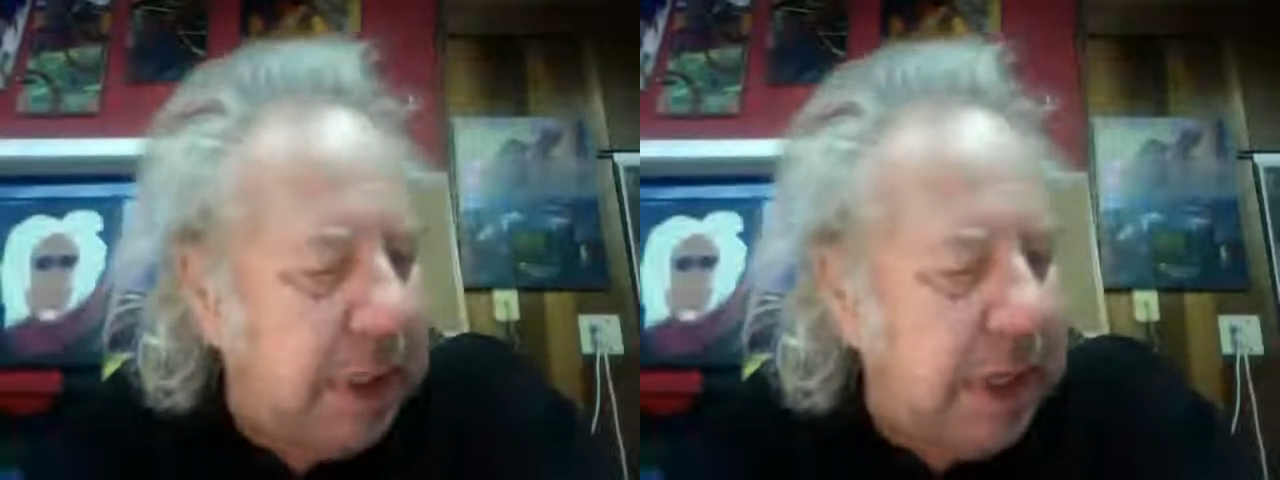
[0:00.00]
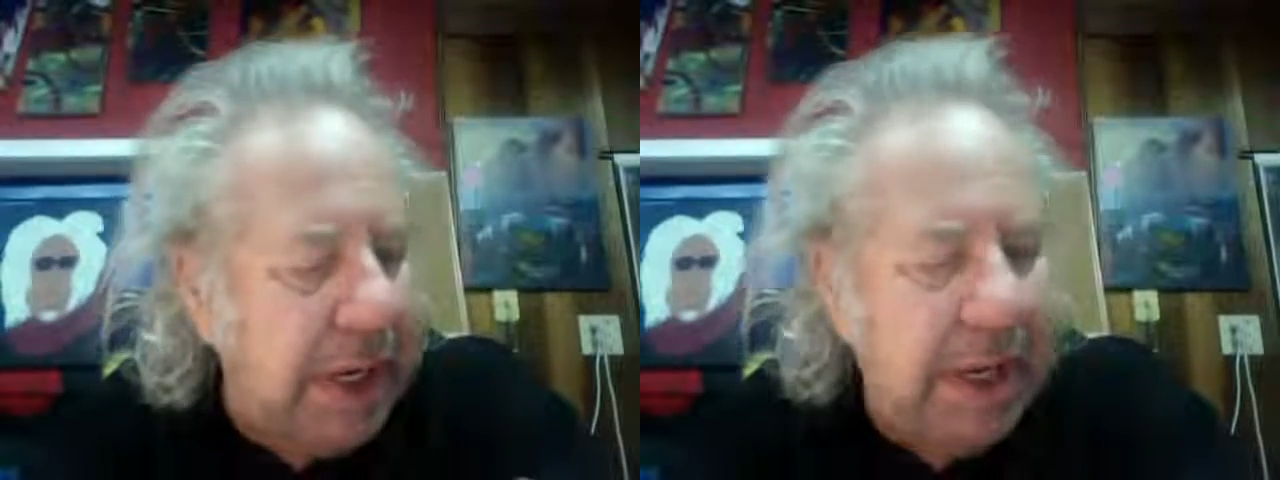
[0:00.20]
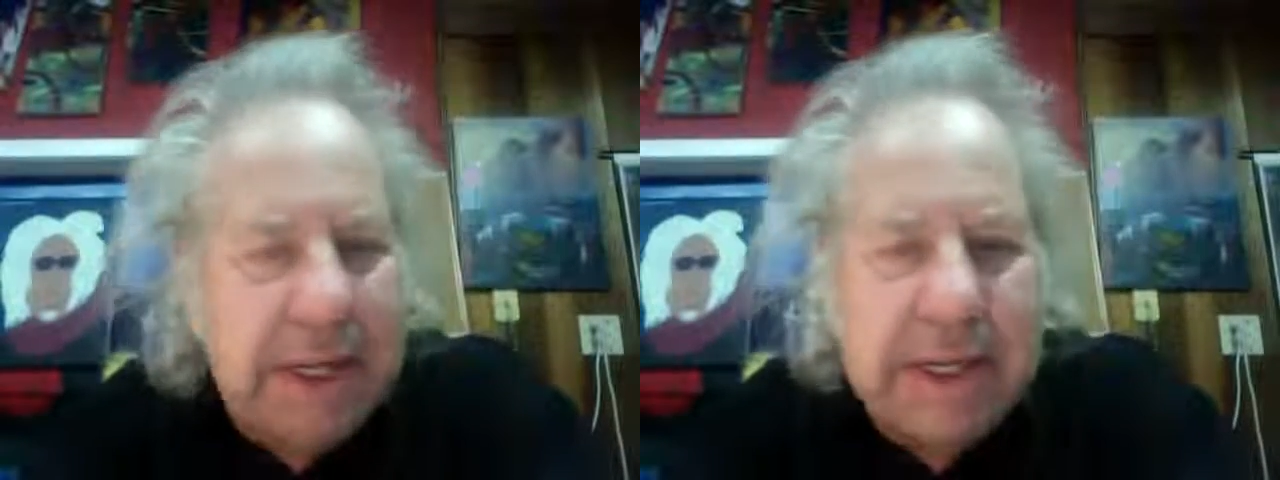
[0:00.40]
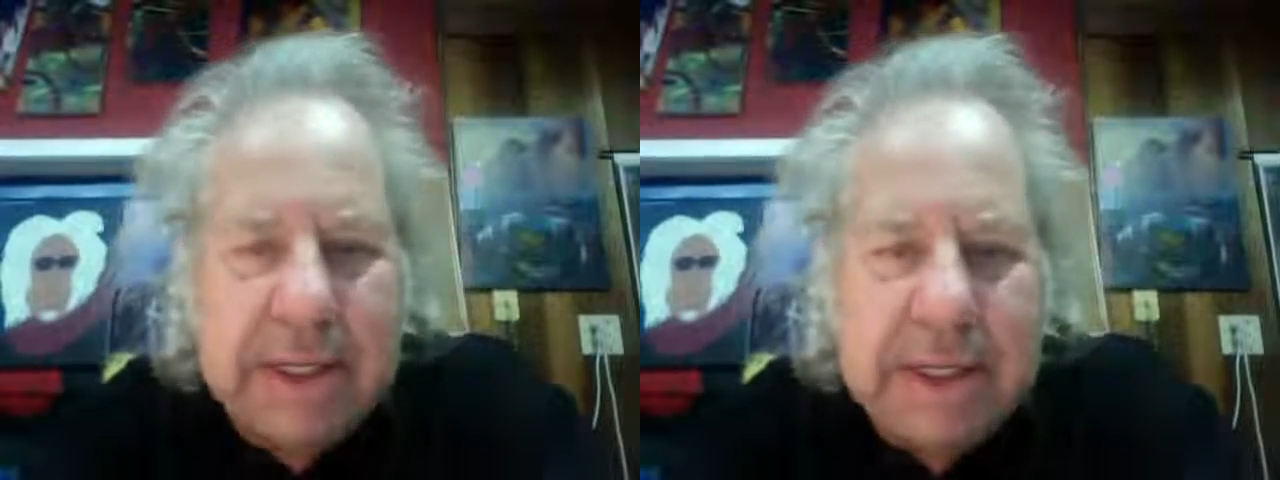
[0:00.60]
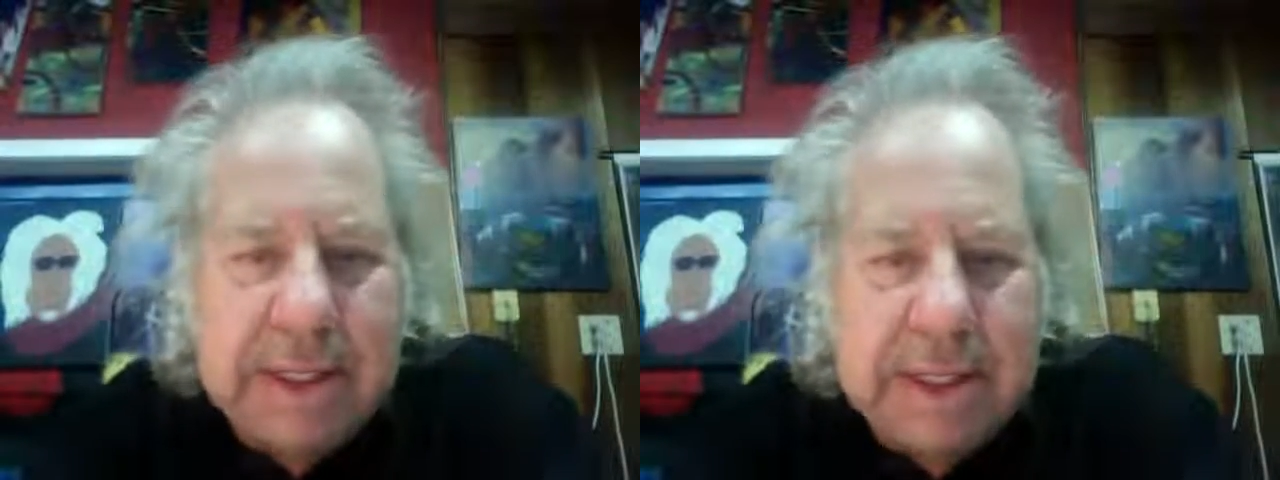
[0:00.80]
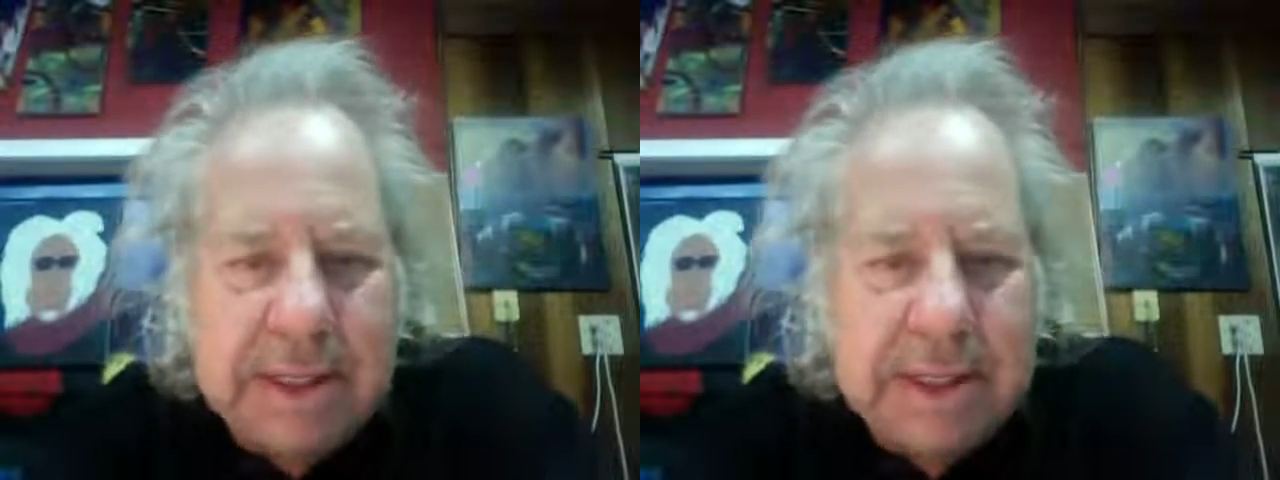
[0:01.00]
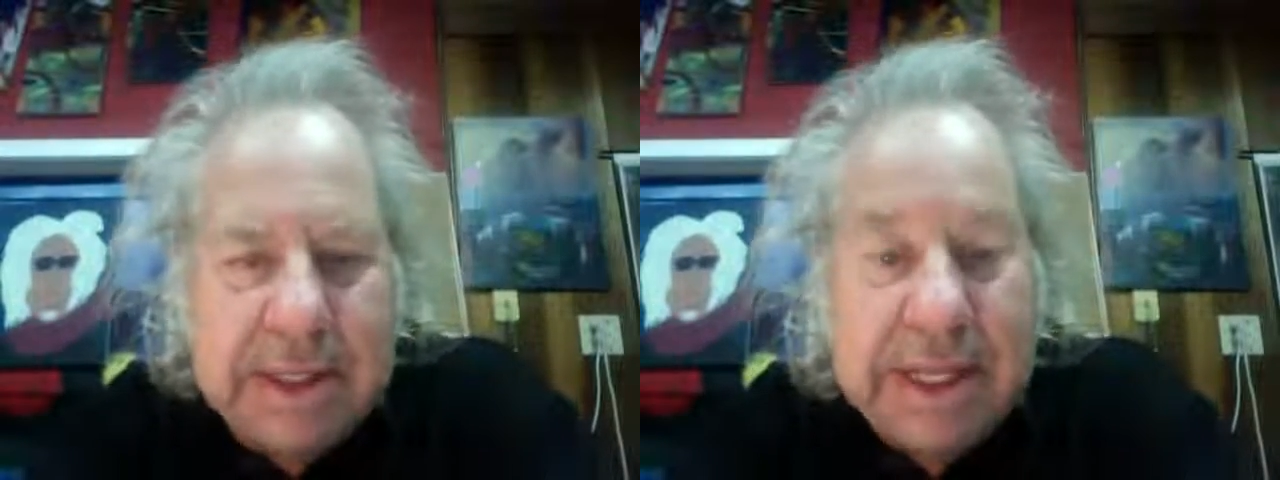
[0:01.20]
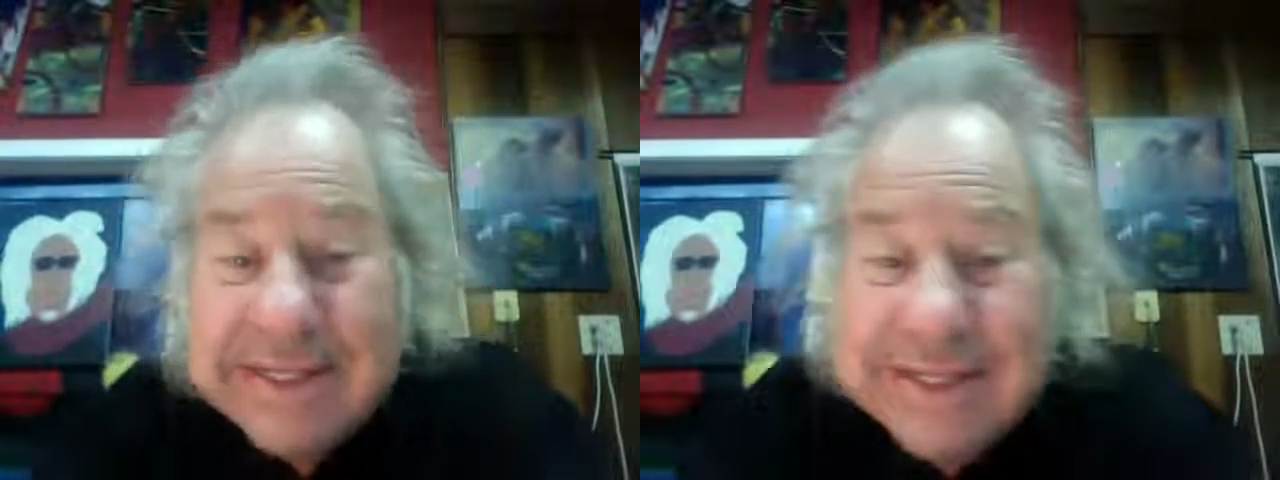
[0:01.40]
And
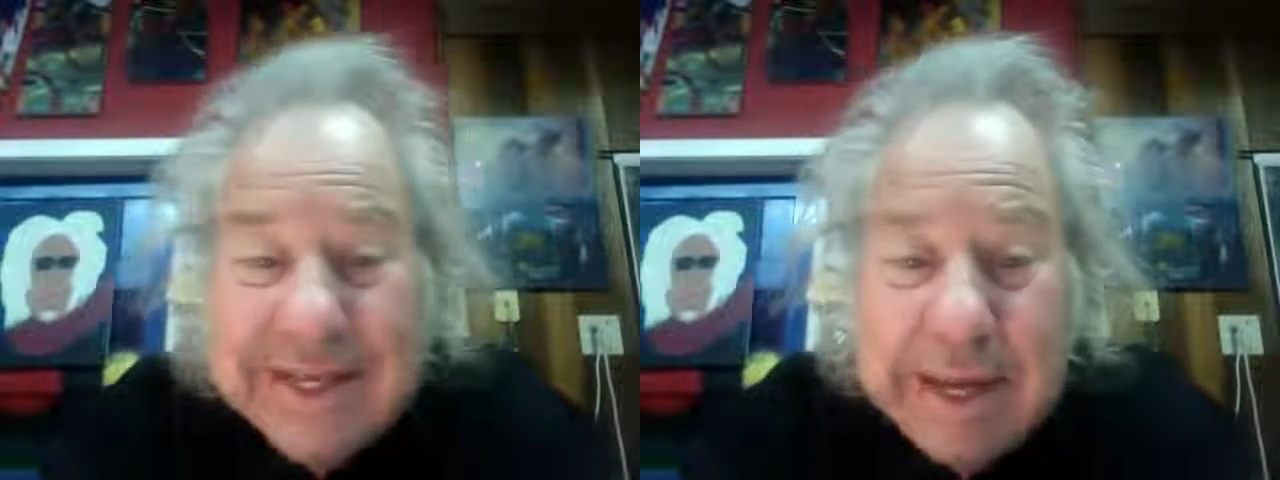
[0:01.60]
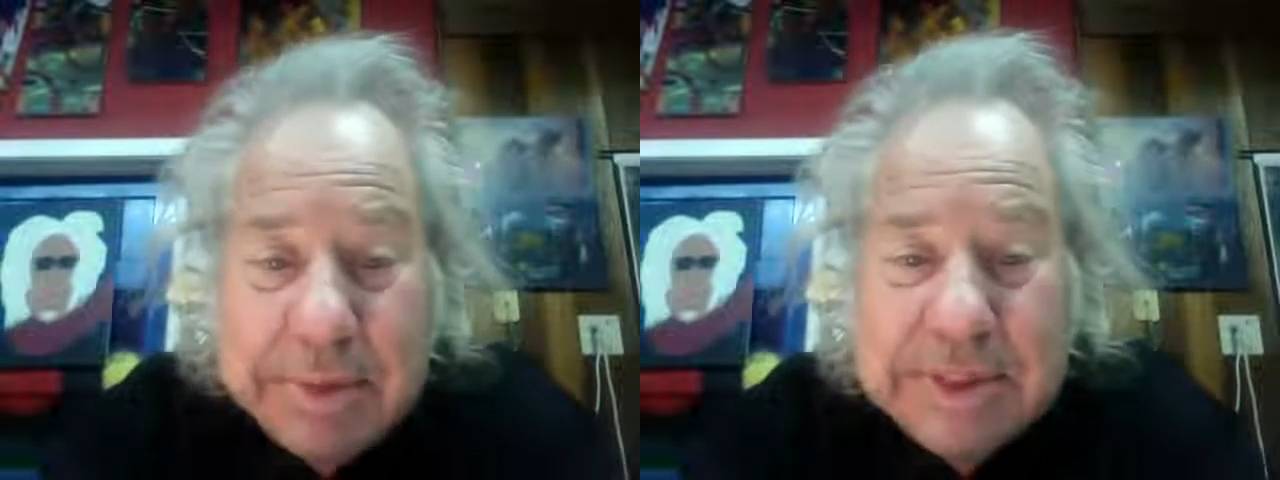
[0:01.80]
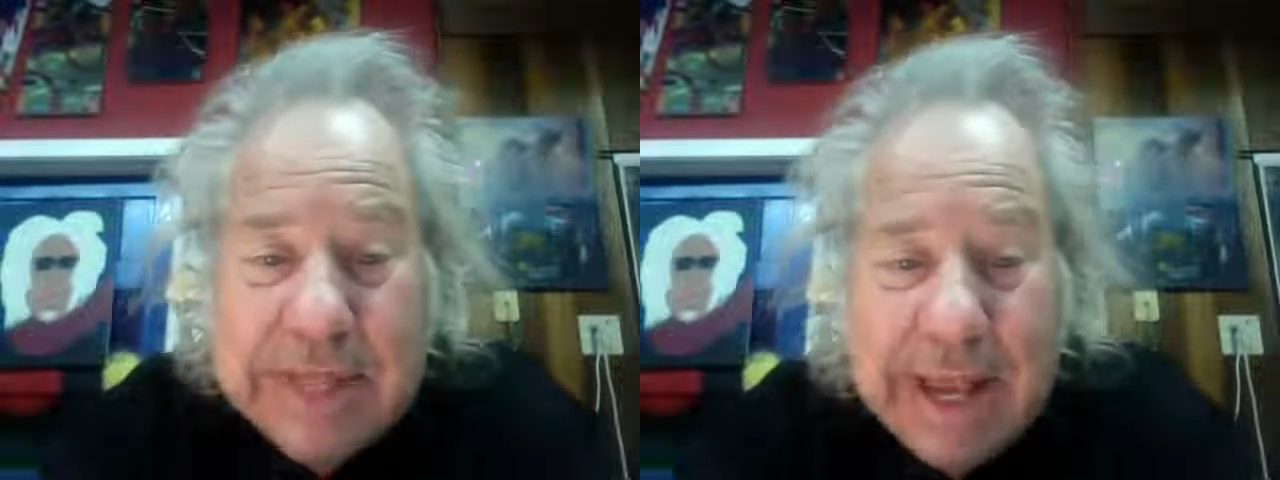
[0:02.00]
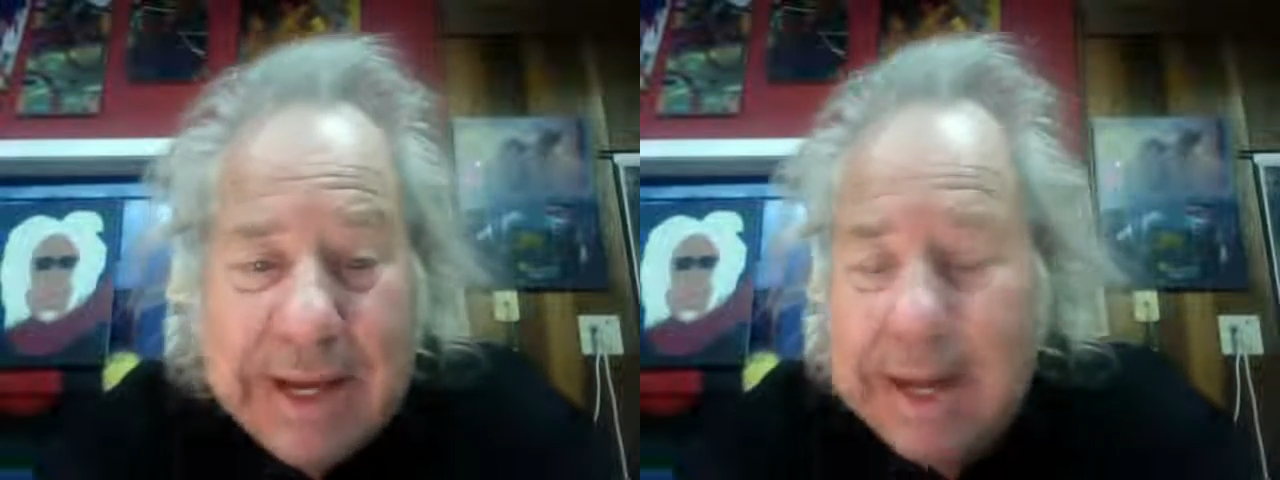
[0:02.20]
it's the neighbor's cat,